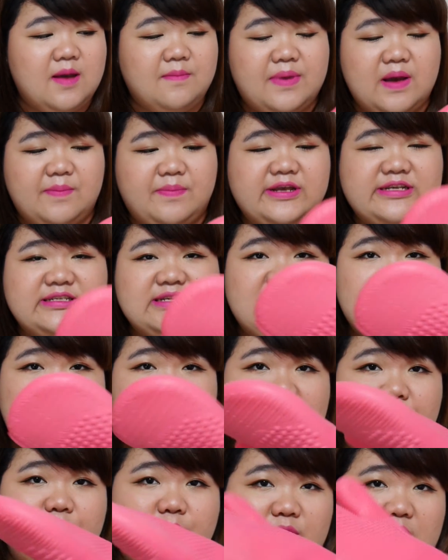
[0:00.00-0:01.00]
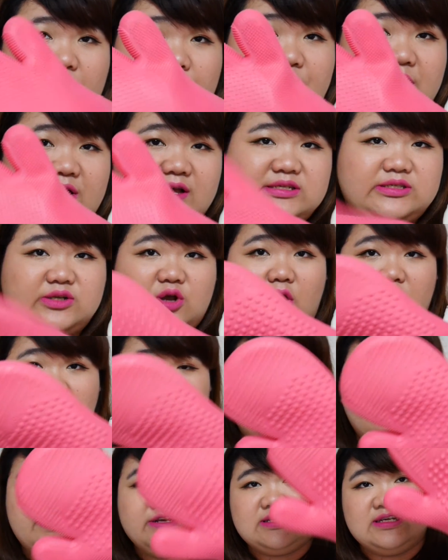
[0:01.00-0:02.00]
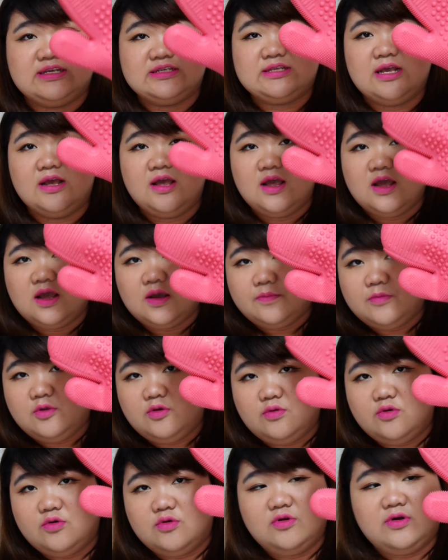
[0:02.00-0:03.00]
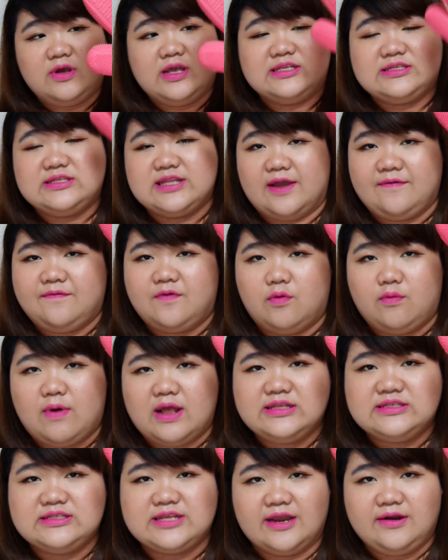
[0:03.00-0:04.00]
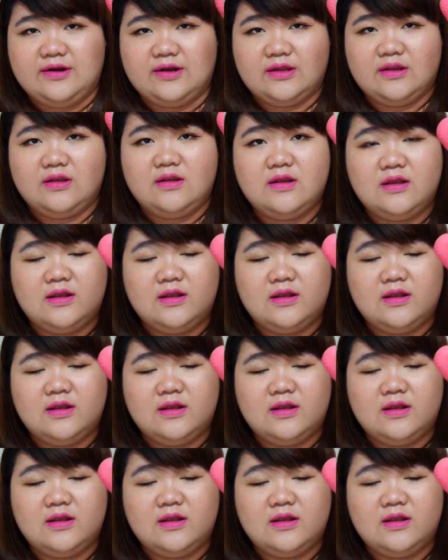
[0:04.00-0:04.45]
But basically the biggest con of this is, you look, it's like for one-sided.